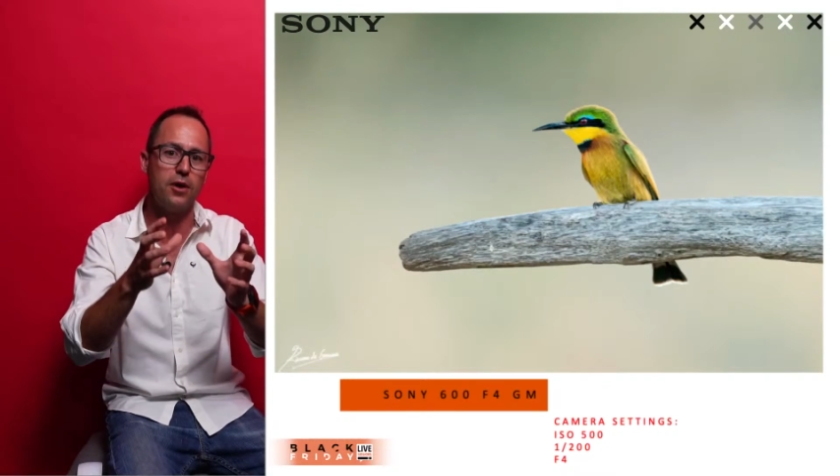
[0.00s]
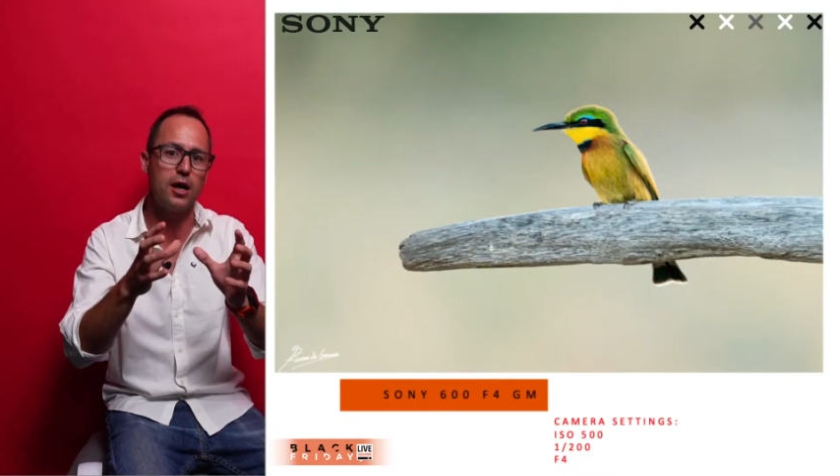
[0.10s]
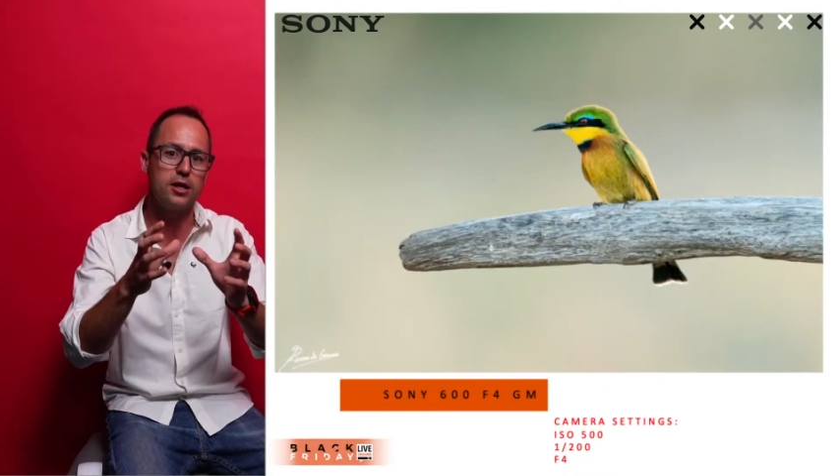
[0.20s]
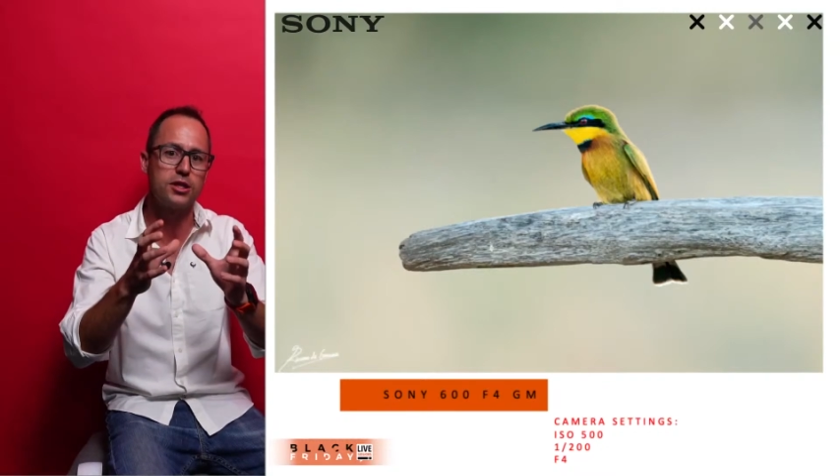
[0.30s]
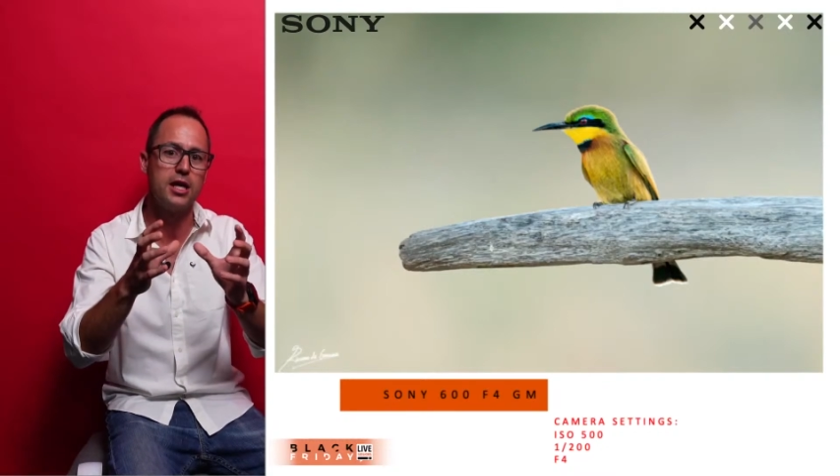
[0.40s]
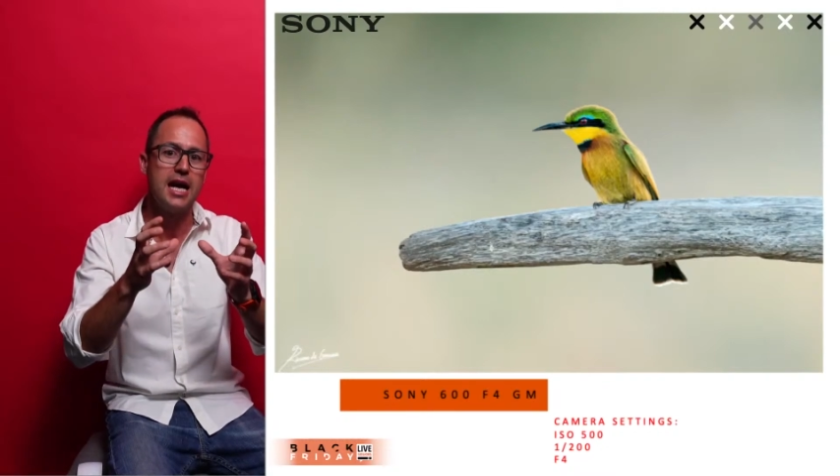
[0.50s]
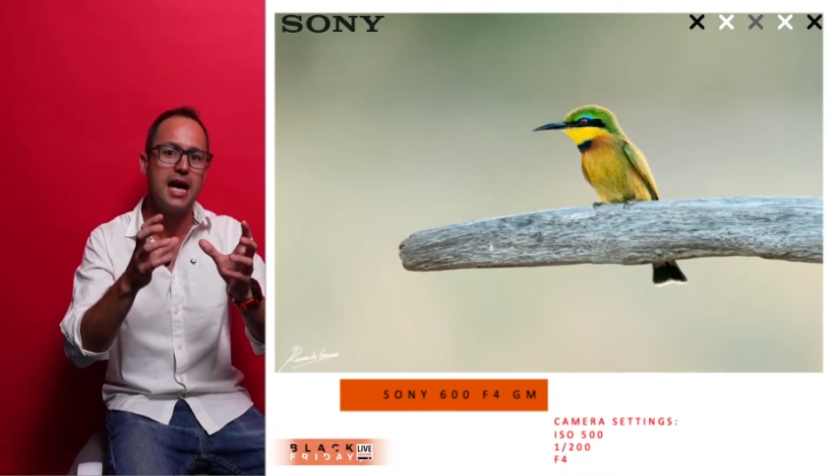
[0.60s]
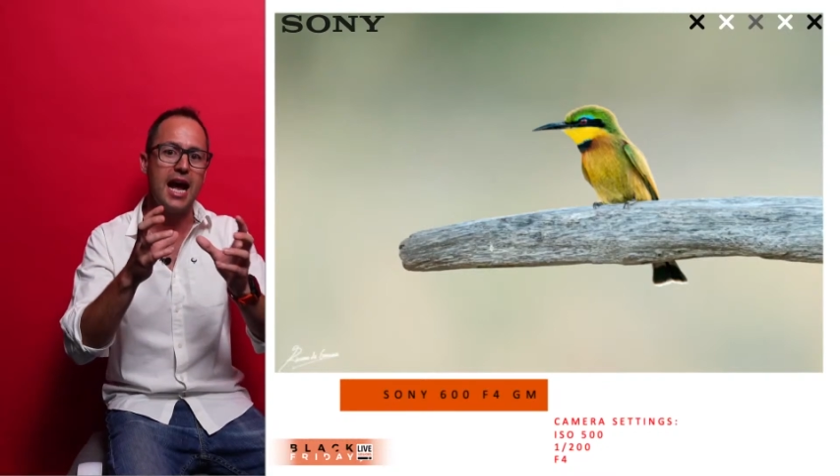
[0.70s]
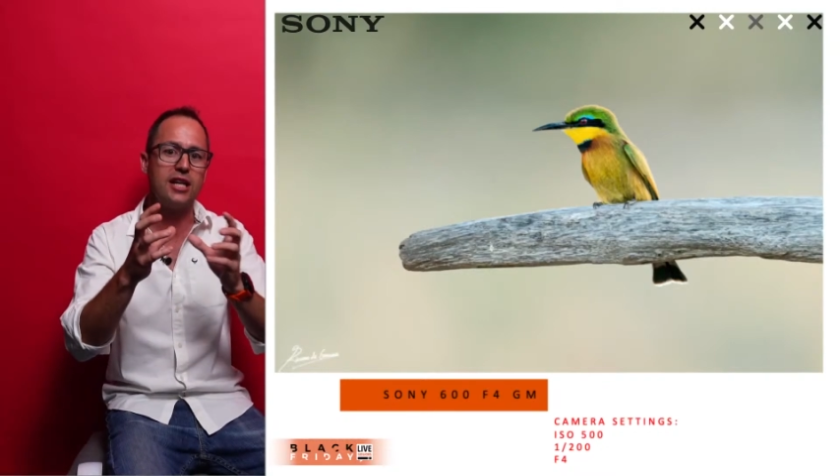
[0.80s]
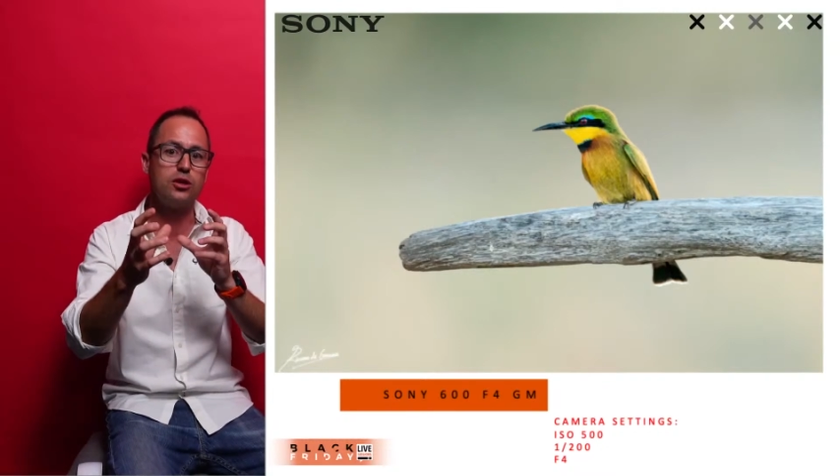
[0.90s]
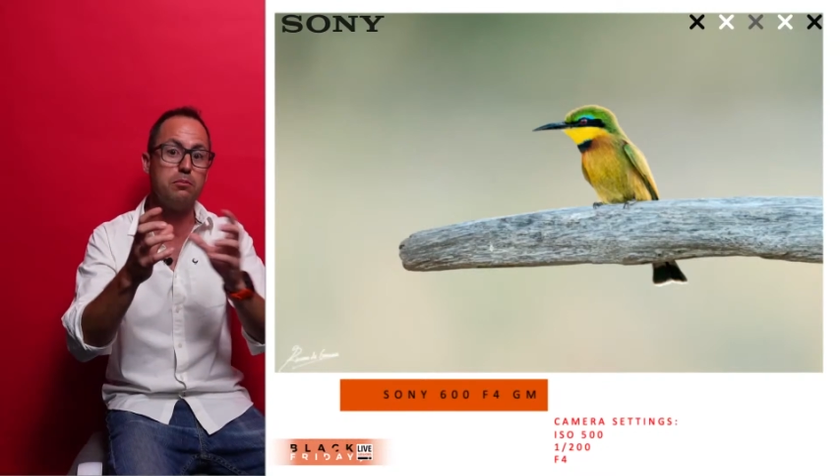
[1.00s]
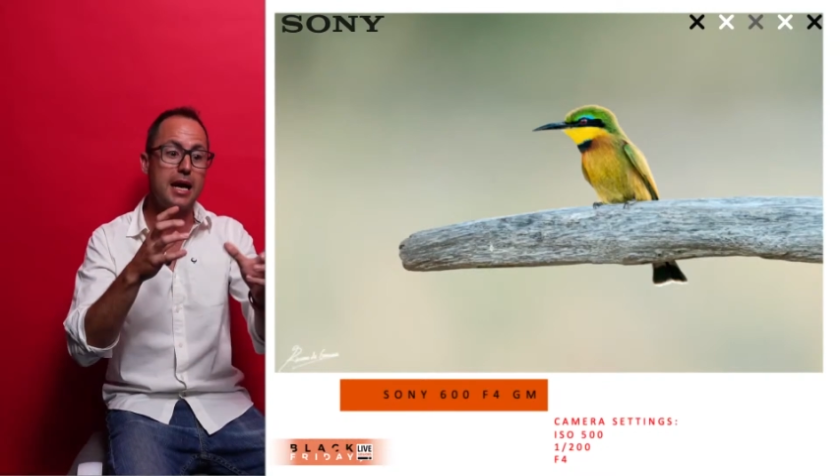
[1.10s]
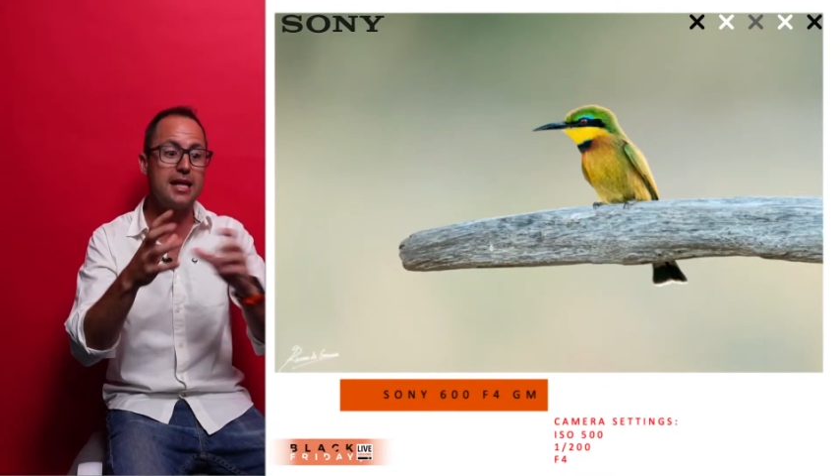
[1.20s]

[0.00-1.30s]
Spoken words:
really fast